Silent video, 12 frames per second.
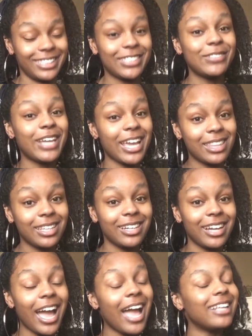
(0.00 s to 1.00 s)
together.
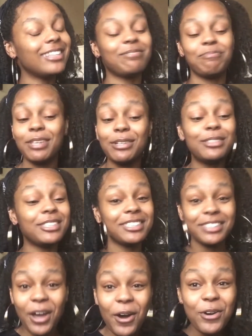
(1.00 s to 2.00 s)
Pickles
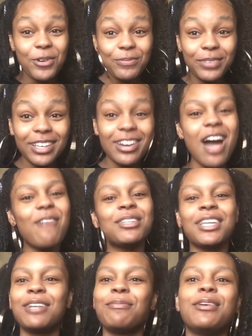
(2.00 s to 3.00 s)
and oatmeal. I was
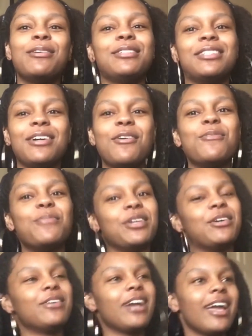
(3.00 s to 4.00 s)
eating pickles and oatmeal,
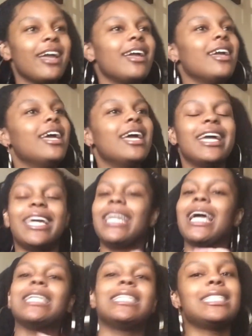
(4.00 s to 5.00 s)
okay? And
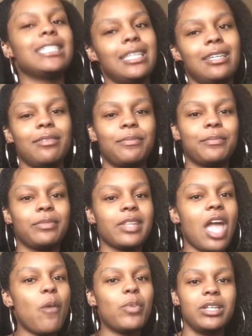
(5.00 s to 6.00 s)
that's sick.
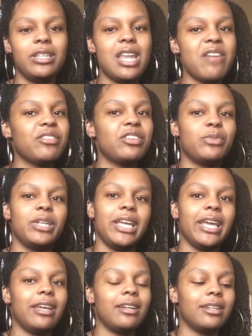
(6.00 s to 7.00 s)
I would never do it
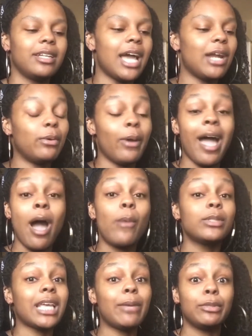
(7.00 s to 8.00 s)
again. I don't know how I
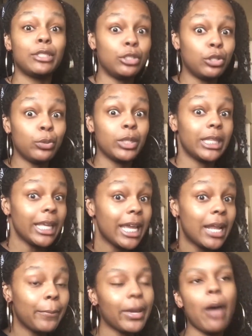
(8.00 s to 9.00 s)
was able to do it
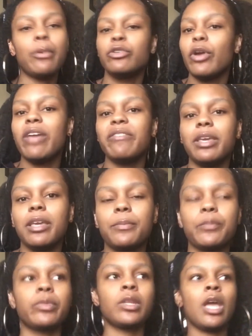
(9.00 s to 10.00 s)
then, but I was craving it.
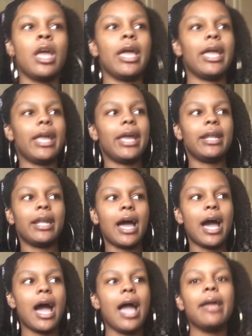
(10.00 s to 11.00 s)
And
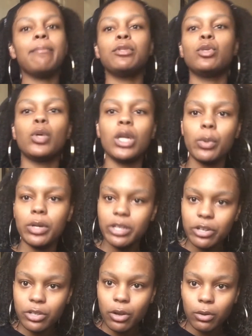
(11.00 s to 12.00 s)
I'm 21
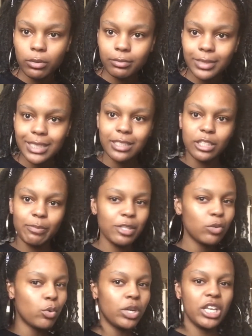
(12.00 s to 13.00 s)
years old. It took me
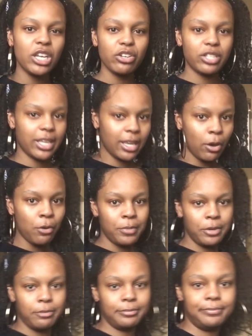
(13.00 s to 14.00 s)
20 years to eat
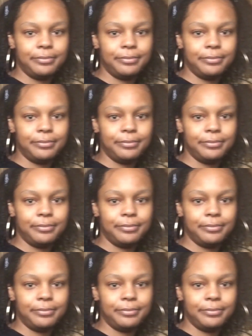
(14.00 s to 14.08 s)
oatmeal